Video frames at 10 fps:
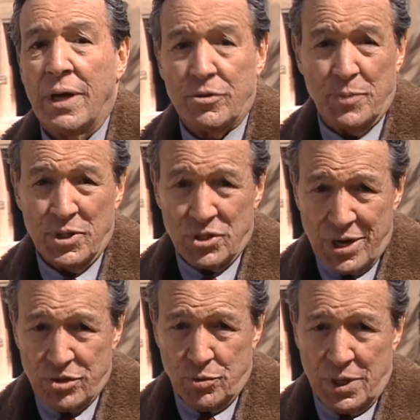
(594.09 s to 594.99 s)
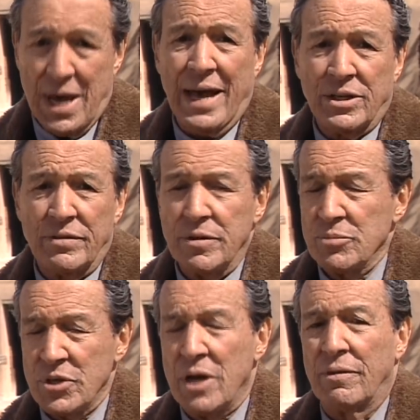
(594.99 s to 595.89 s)
has been sexually active
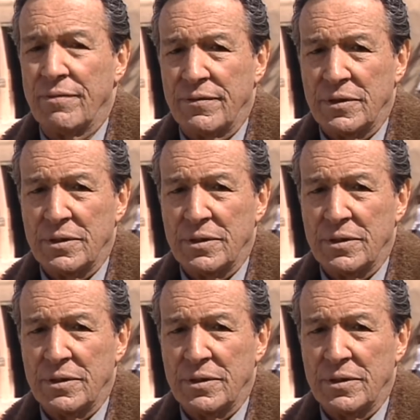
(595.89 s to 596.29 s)
himself.